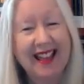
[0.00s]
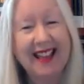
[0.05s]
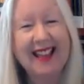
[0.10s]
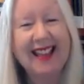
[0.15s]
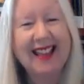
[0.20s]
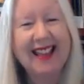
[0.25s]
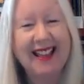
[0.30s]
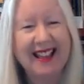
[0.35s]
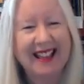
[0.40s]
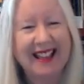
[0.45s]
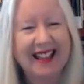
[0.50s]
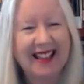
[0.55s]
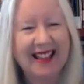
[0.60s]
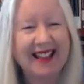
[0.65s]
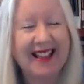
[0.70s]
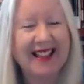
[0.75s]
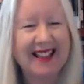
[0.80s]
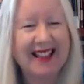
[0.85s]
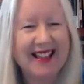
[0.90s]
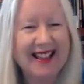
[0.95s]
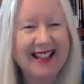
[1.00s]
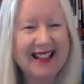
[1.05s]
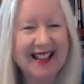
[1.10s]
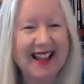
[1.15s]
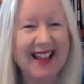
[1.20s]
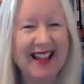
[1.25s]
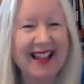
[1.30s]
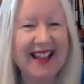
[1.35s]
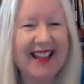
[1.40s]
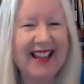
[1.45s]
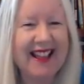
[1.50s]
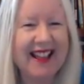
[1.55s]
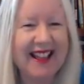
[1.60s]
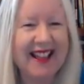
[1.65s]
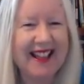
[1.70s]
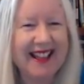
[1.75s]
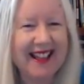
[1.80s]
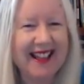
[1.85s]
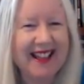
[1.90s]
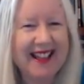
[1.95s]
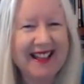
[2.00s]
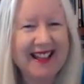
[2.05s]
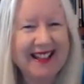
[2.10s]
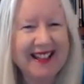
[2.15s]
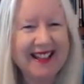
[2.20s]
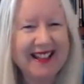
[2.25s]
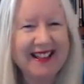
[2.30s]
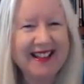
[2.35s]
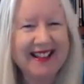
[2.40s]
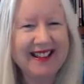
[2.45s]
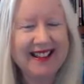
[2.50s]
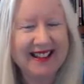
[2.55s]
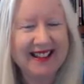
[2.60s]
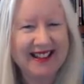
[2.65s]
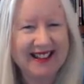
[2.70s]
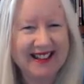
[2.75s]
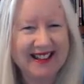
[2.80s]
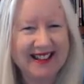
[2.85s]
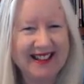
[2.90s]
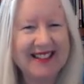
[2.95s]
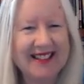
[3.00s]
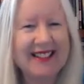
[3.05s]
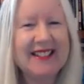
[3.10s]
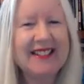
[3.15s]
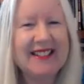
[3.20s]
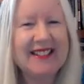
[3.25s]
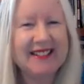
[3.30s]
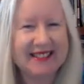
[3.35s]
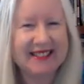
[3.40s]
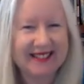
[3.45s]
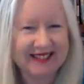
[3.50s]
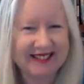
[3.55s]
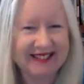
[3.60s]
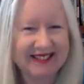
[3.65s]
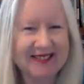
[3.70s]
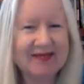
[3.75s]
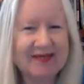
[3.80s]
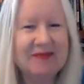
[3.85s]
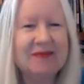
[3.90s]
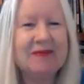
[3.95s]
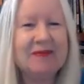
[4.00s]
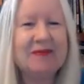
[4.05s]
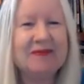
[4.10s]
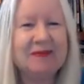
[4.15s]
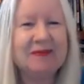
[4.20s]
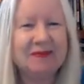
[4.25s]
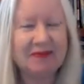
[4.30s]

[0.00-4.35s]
[no speech]